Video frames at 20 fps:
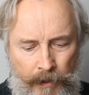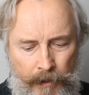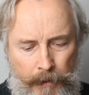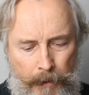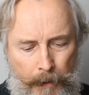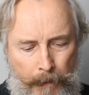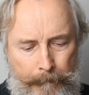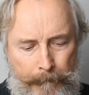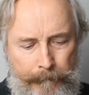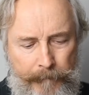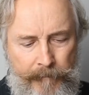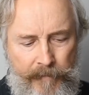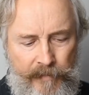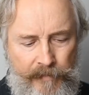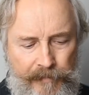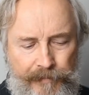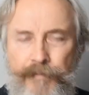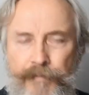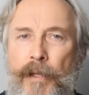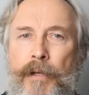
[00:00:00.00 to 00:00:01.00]
And
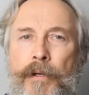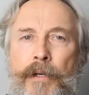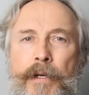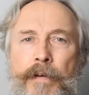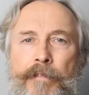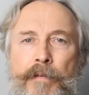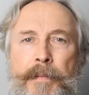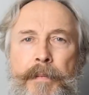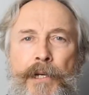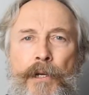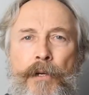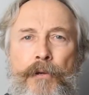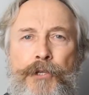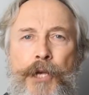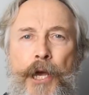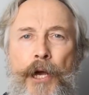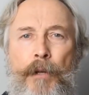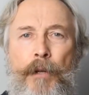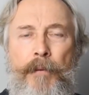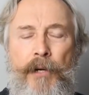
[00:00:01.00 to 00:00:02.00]
everybody
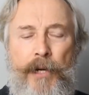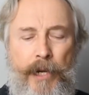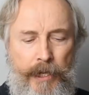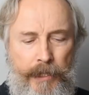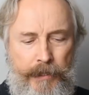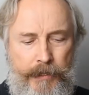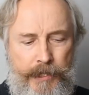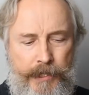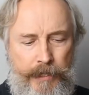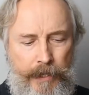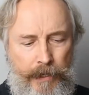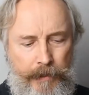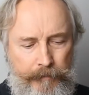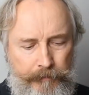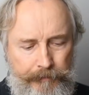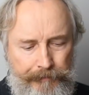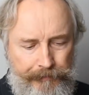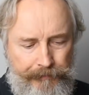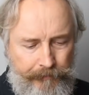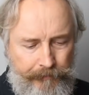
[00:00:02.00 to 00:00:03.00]
knows Albert Einstein.